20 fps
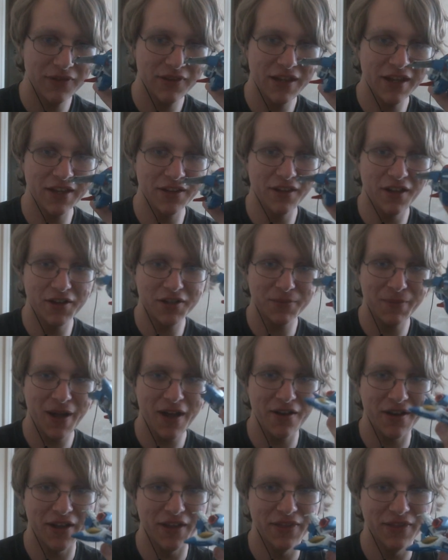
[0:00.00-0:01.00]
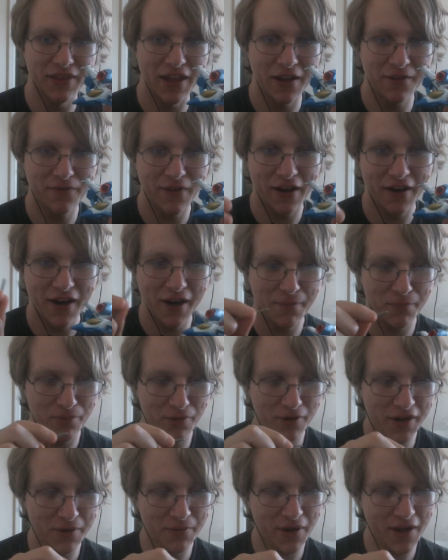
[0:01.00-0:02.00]
You can launch them out, and they fire out
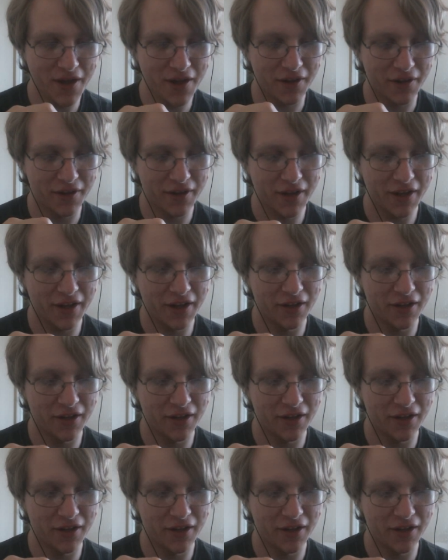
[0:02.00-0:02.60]
pretty well.